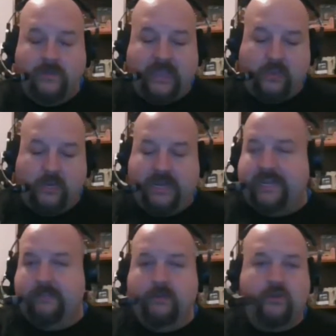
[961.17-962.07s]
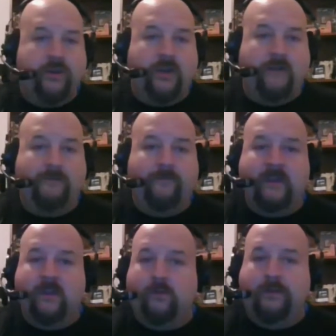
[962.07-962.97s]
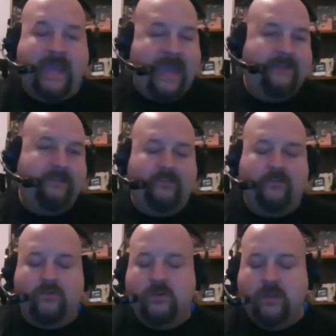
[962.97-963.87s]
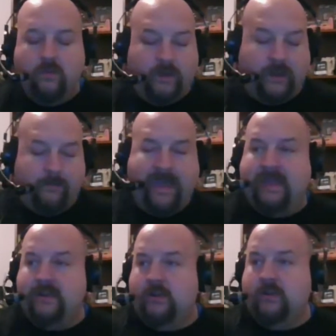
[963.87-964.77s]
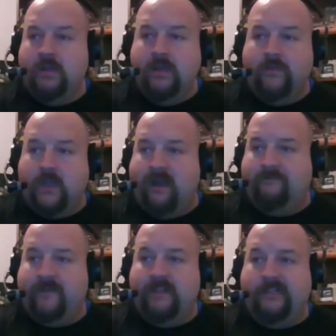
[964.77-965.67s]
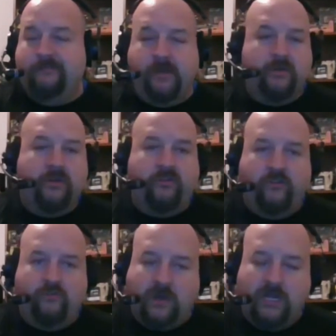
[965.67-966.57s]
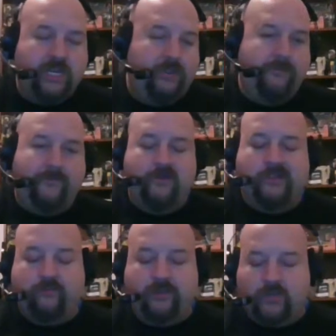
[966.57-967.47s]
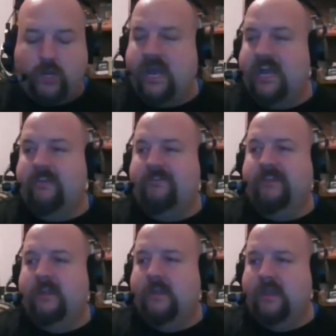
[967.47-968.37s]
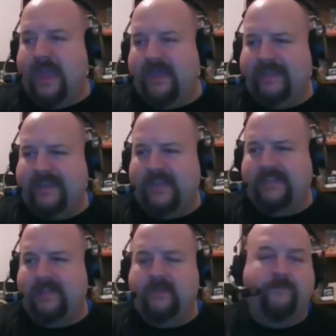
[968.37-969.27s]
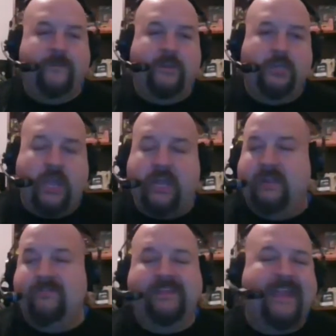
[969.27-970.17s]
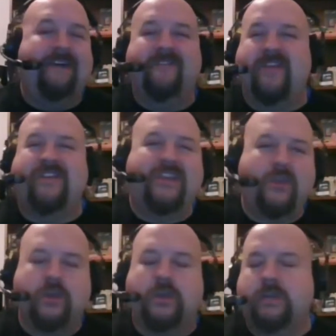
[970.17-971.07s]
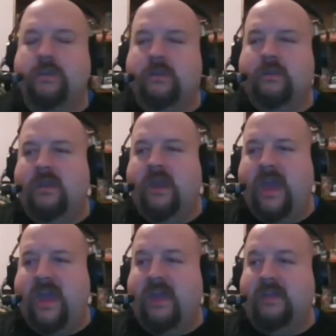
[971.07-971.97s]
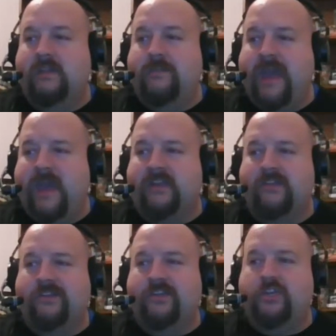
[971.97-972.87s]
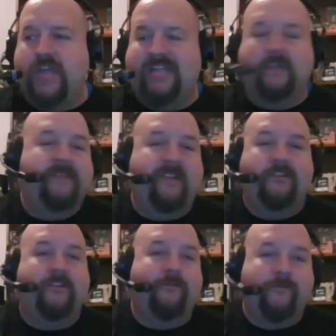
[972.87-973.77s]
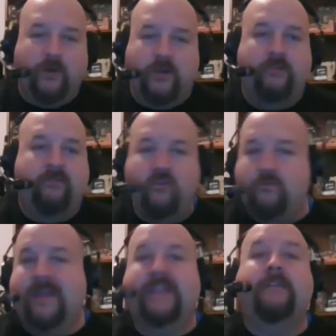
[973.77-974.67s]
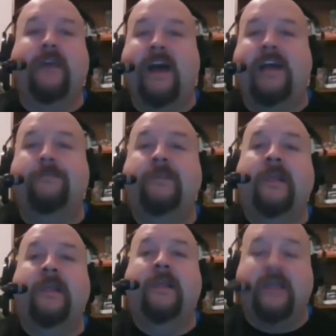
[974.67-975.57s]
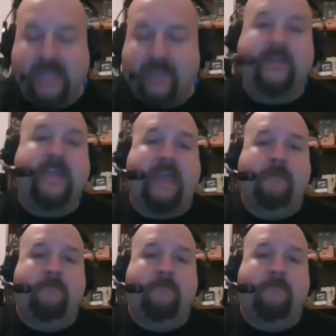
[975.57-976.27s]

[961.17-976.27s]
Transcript: They couldn't get Detroit off the field when they had to, when it mattered. The offense sputtered too much on the first 3 drives. And like I said, the officiating was not very good. And the Packers just shot themselves in the foot too many times in the game.